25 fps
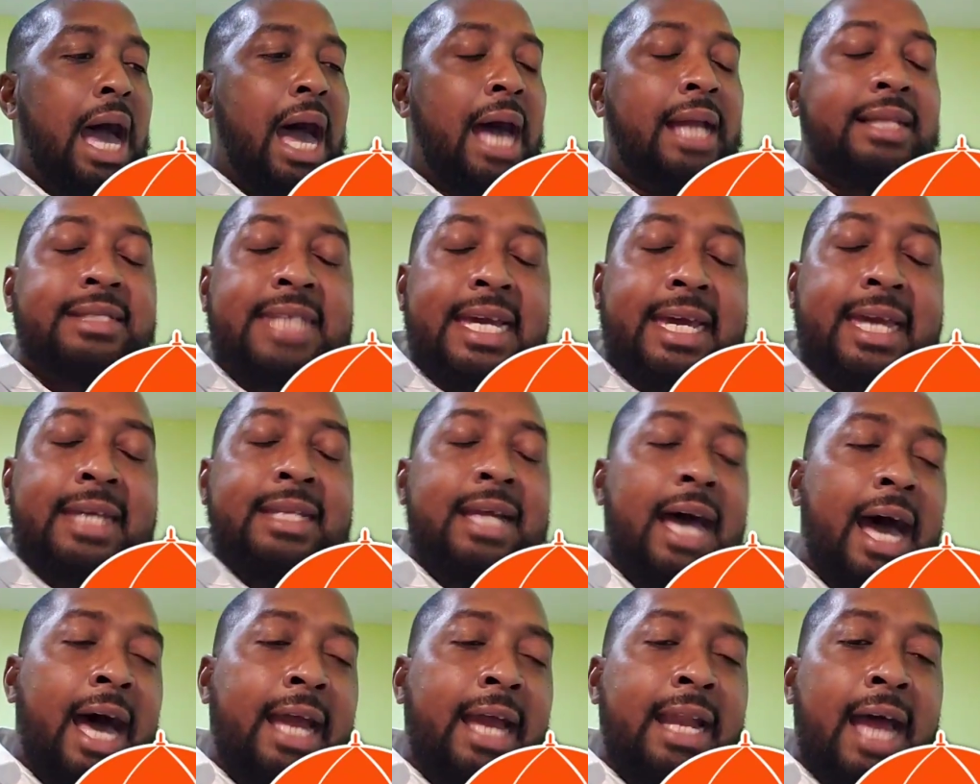and
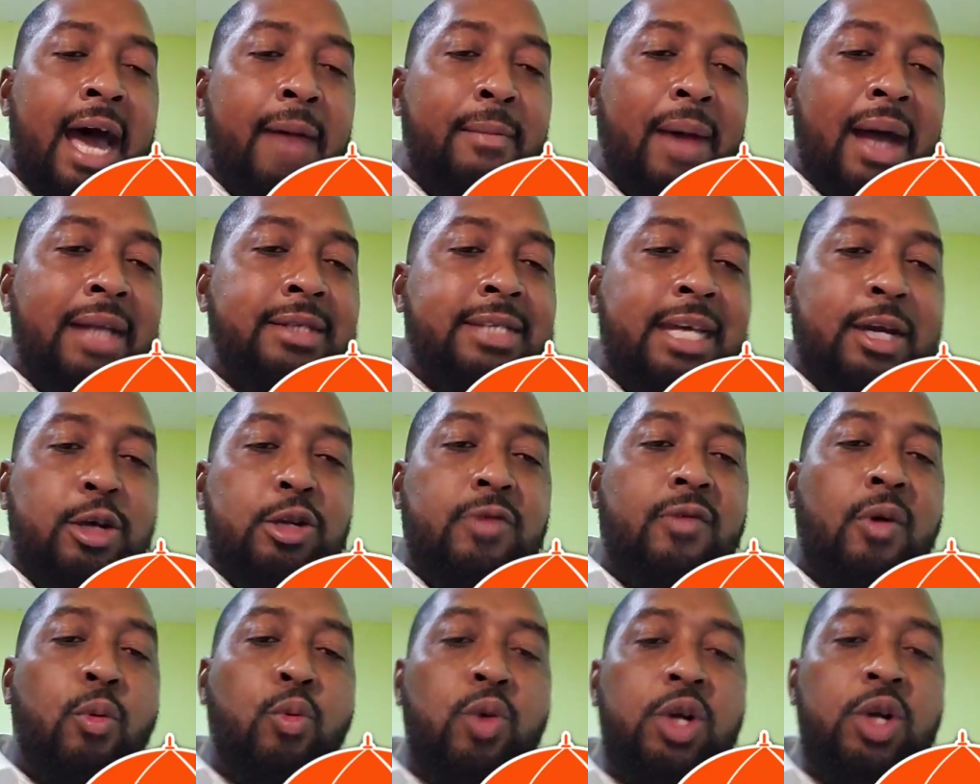taking
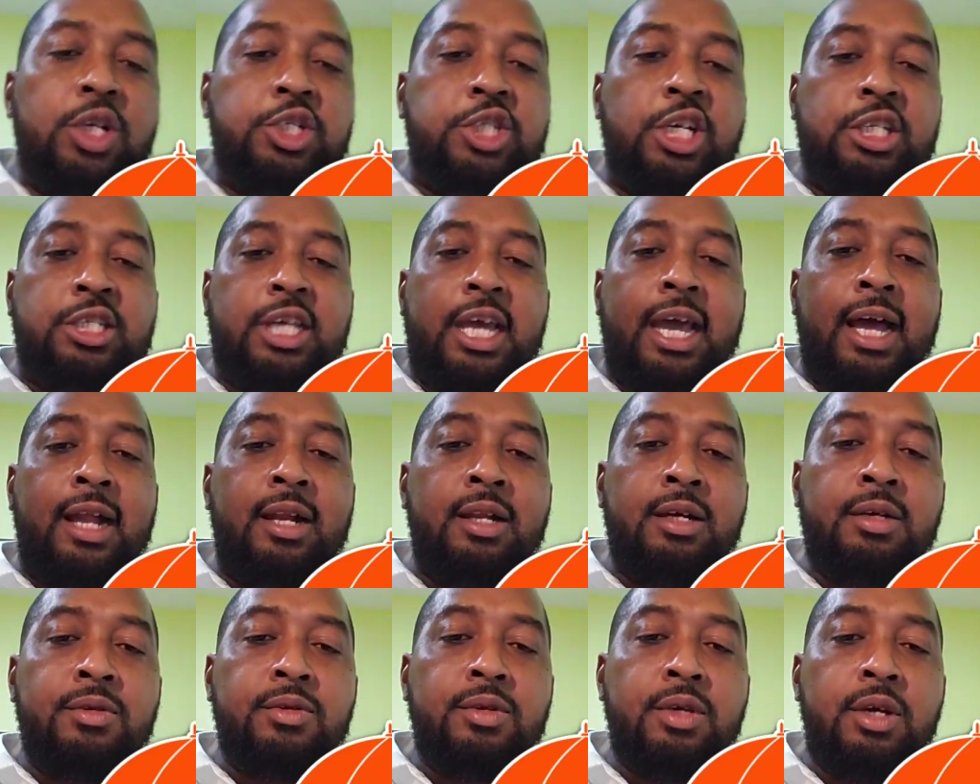over World
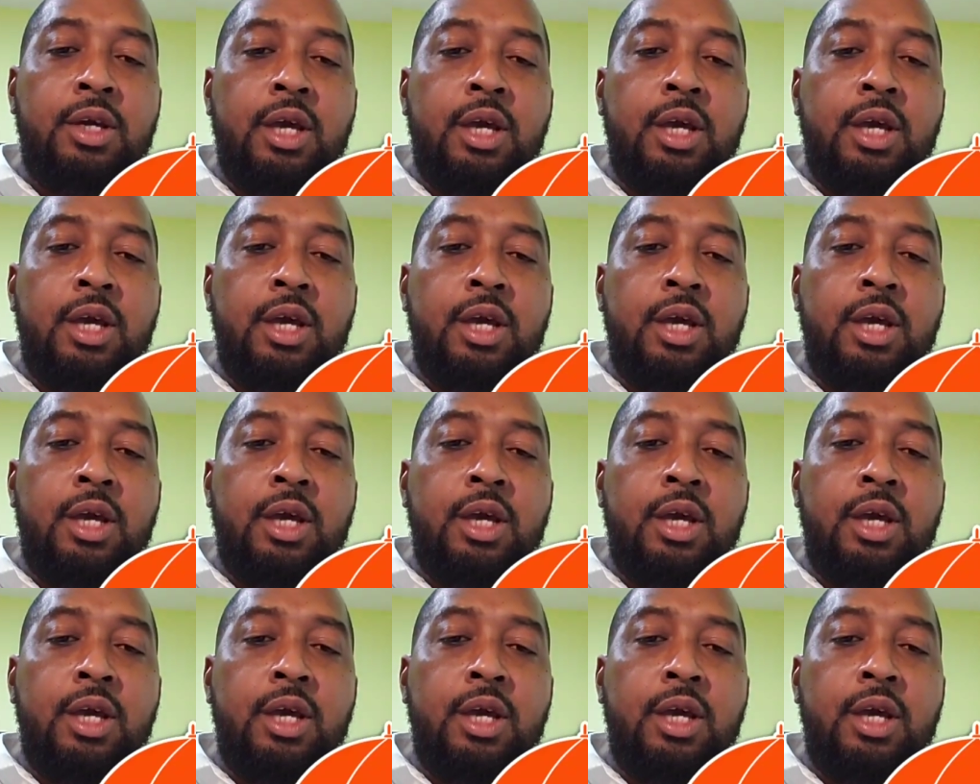GTL.